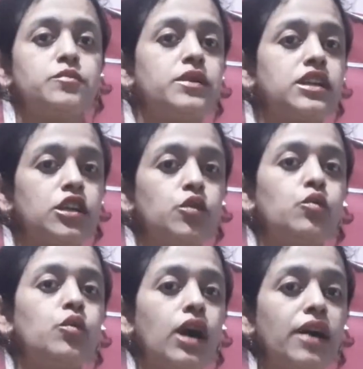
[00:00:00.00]
but
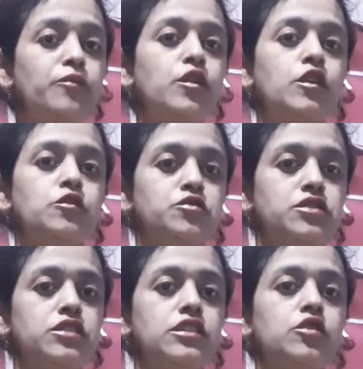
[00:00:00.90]
you have produced
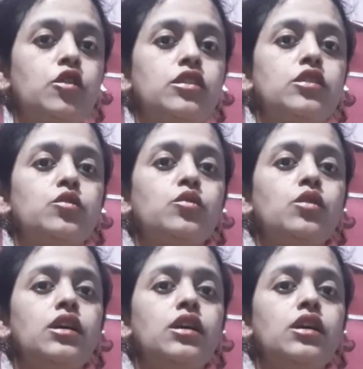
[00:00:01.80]
it in order to